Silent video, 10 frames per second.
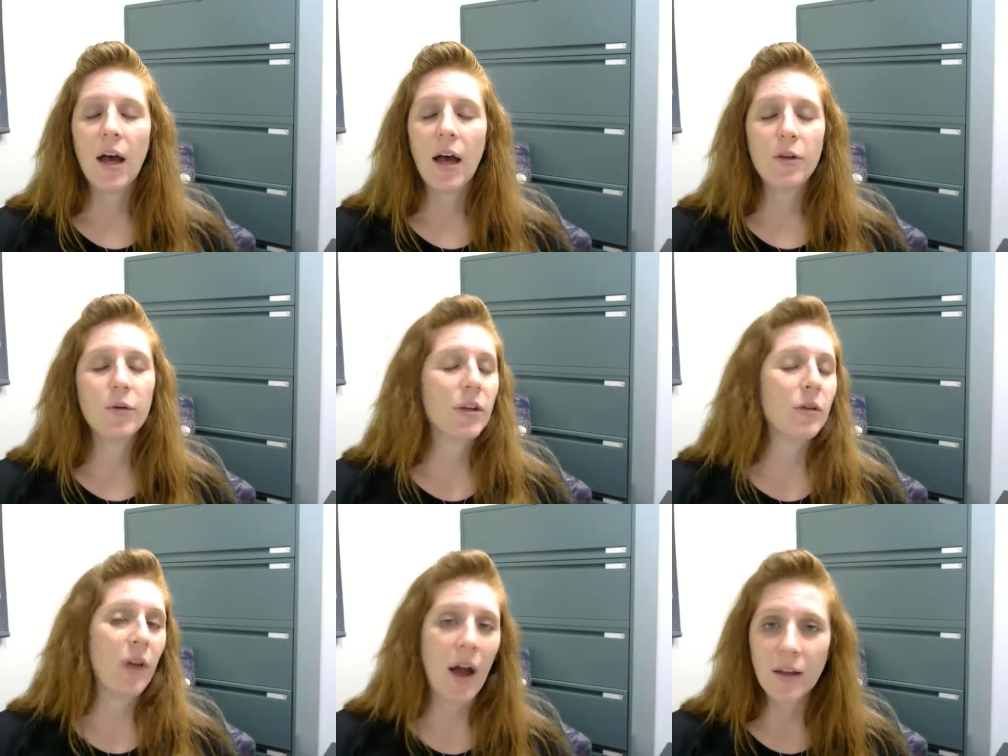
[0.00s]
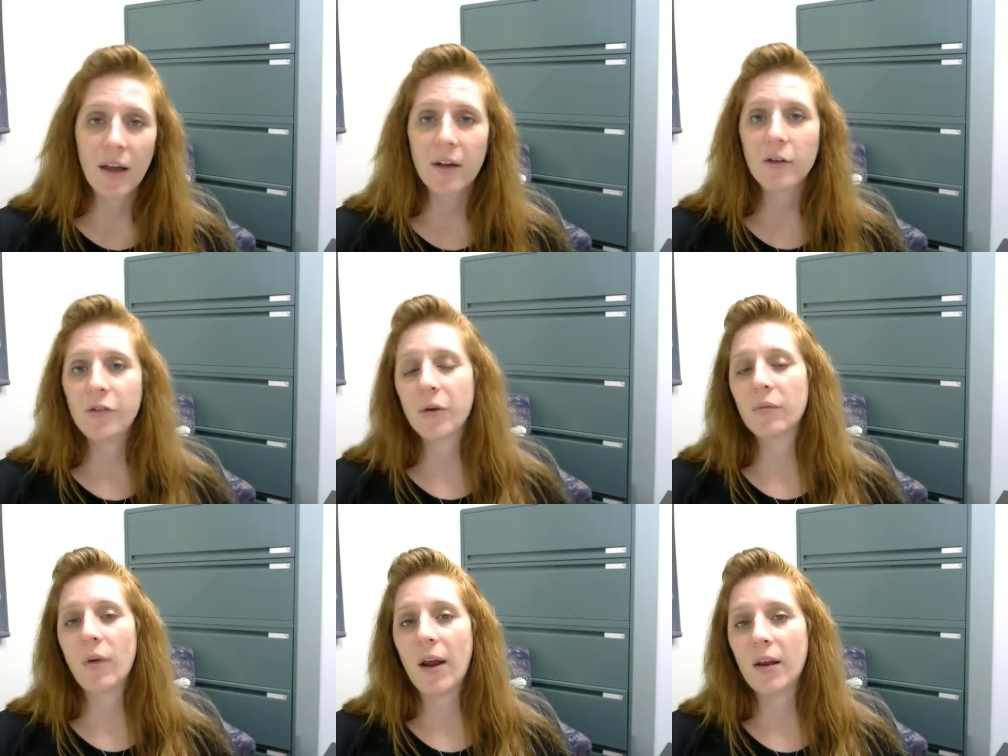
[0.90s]
You can use highlighters. You
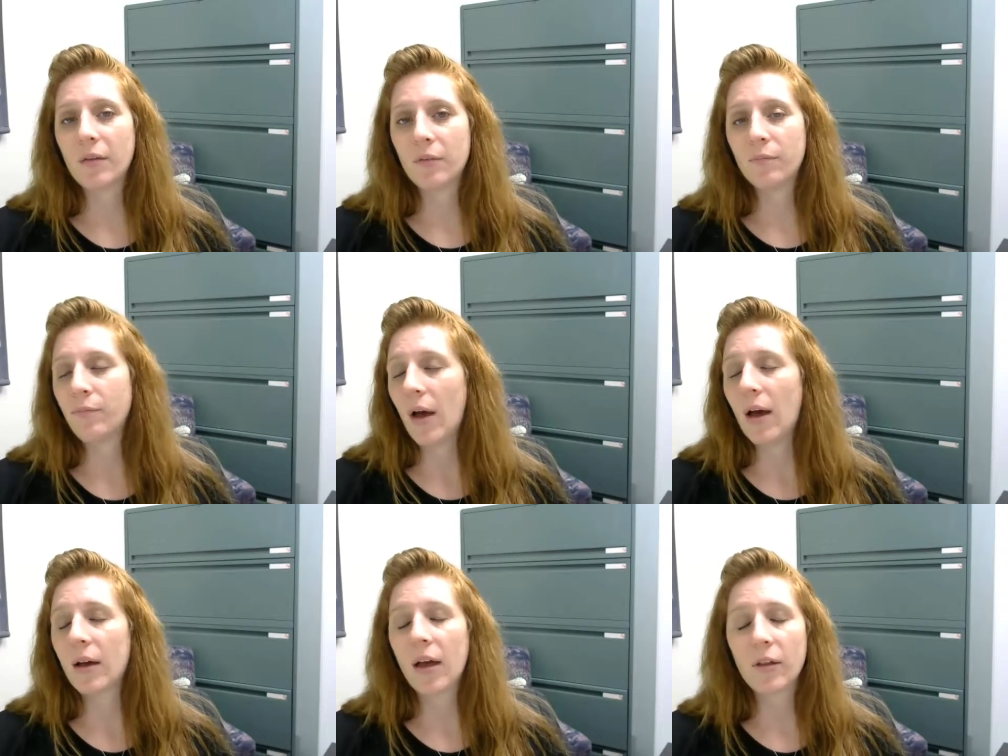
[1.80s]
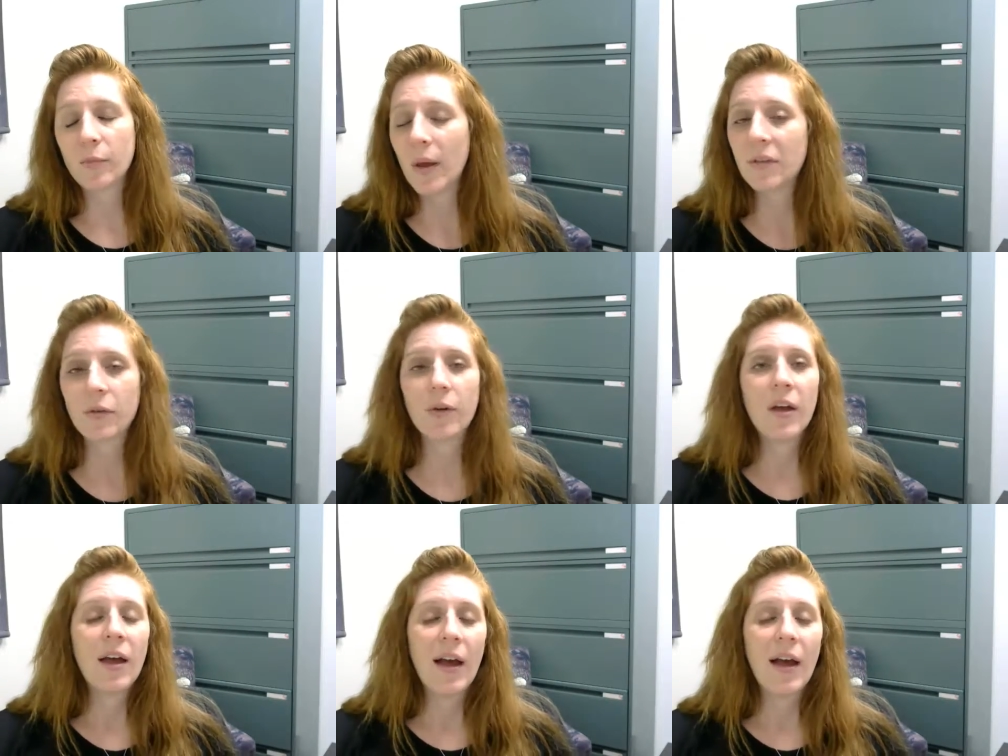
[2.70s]
can write in colored pencil.